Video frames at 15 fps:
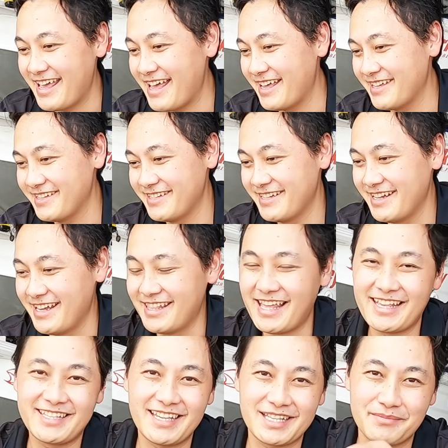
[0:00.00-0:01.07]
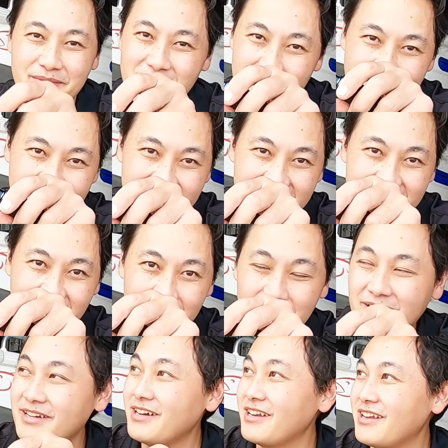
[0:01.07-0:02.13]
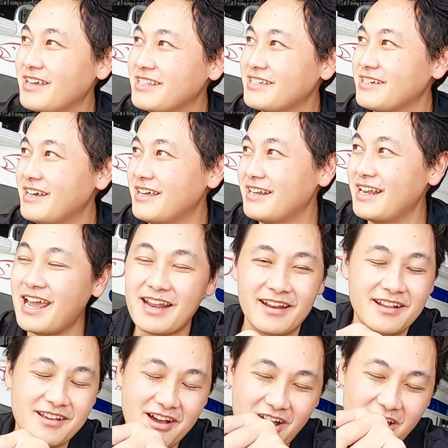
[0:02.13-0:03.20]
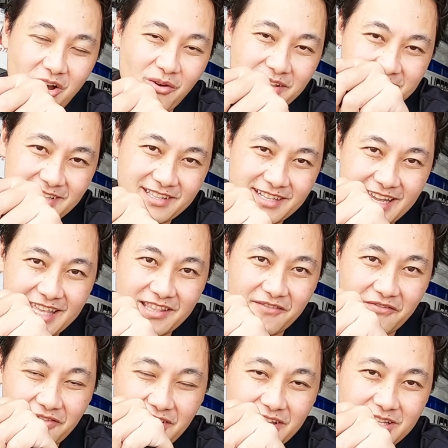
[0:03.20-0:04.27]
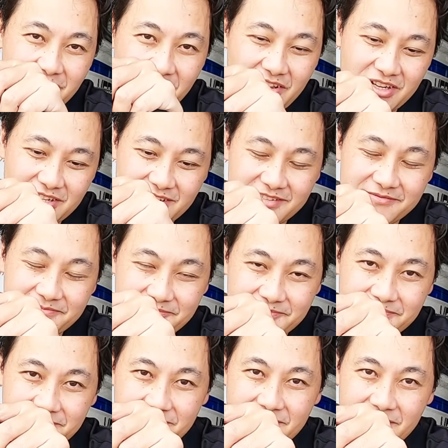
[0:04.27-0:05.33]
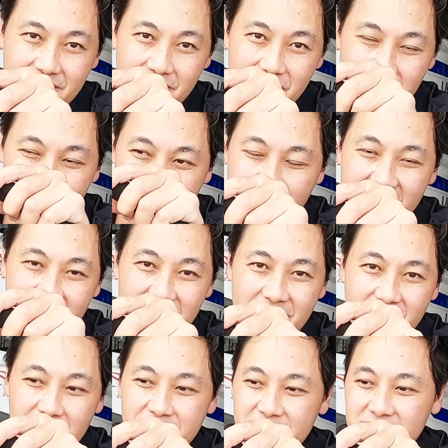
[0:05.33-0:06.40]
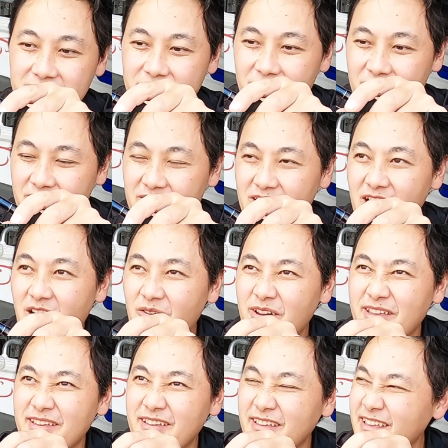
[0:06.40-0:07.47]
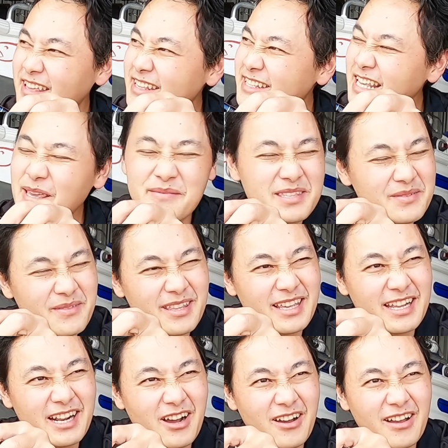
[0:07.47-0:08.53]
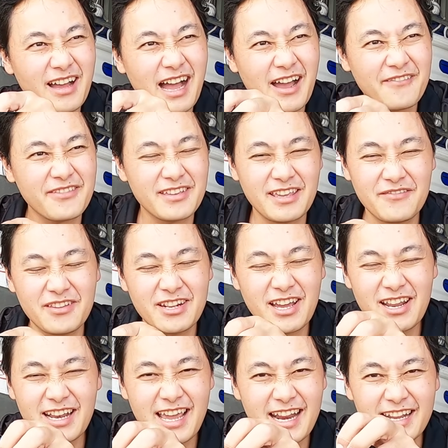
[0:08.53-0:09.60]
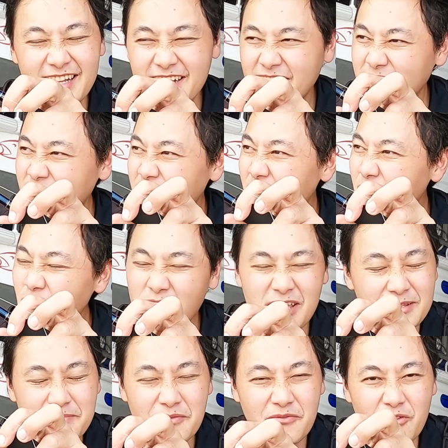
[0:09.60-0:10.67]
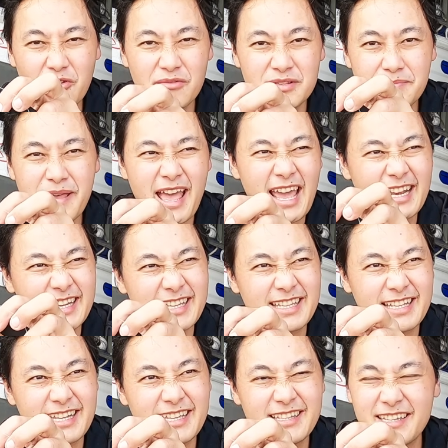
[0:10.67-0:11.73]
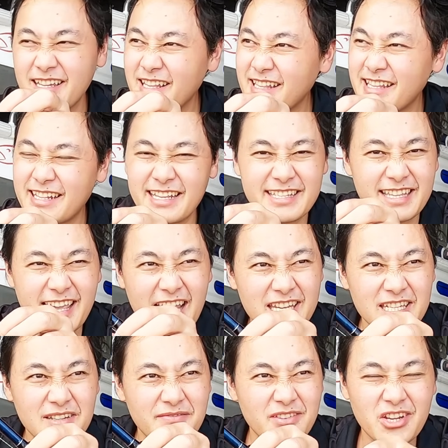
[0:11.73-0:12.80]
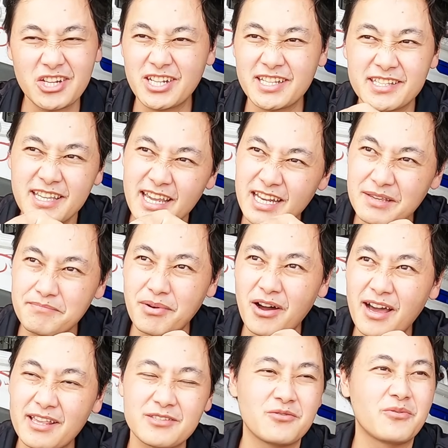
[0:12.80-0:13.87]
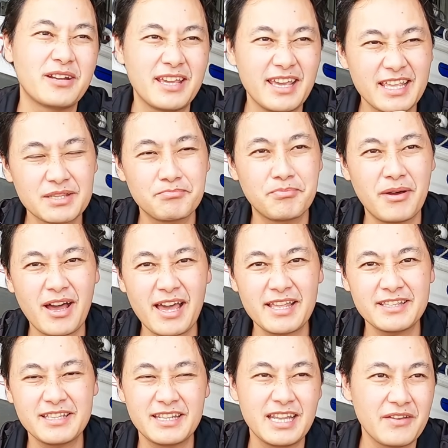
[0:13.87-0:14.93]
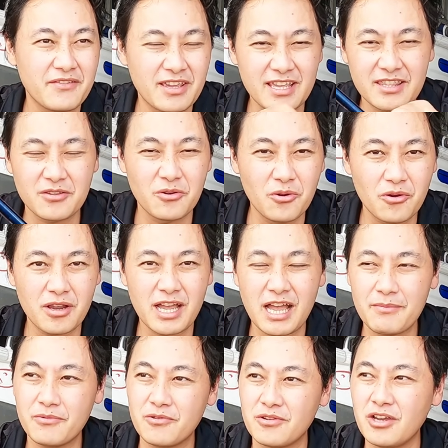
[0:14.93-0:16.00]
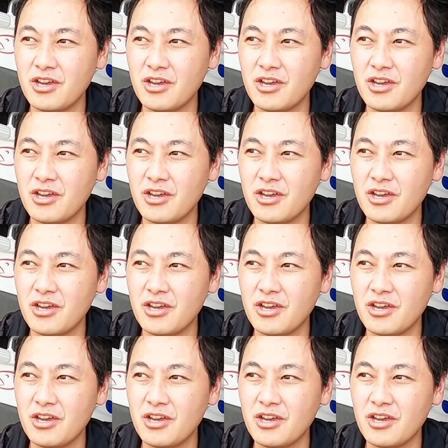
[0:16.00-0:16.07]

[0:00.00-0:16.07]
yeah, that's just me about this combo. I like to I always like to land the first fish with my brand new combo, or it seems to me that after, if you don't land it, it always performs badly. You know, it doesn't catch any fish, doesn't get any bites, or when it gets bites, you never get the hook up,